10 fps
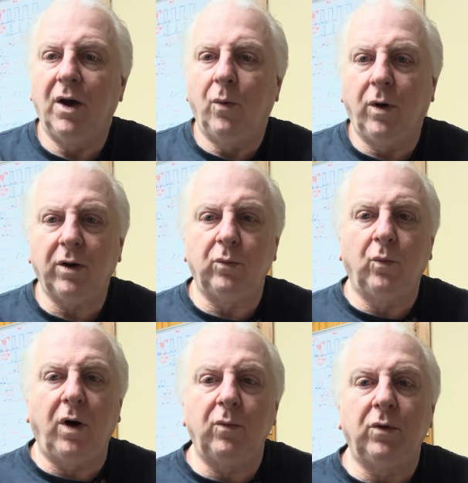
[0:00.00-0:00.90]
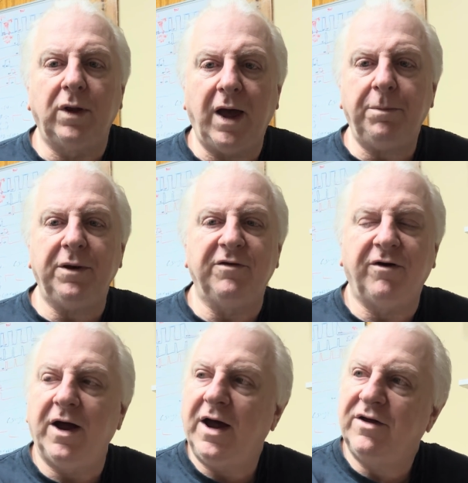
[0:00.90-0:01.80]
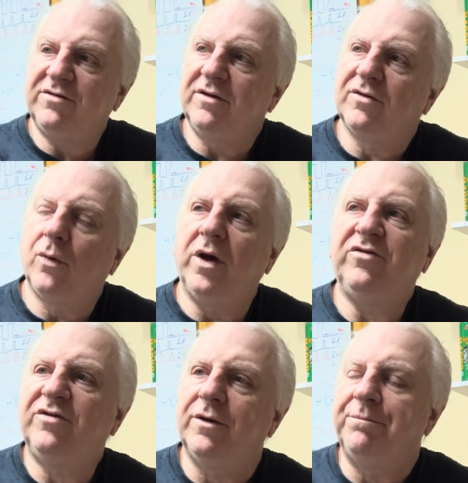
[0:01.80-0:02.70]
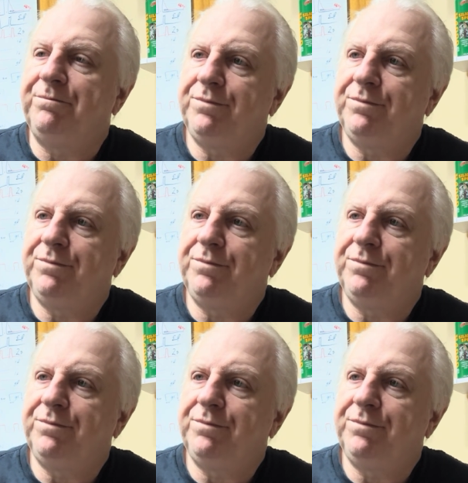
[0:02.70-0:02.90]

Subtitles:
what will happen if I ask this question?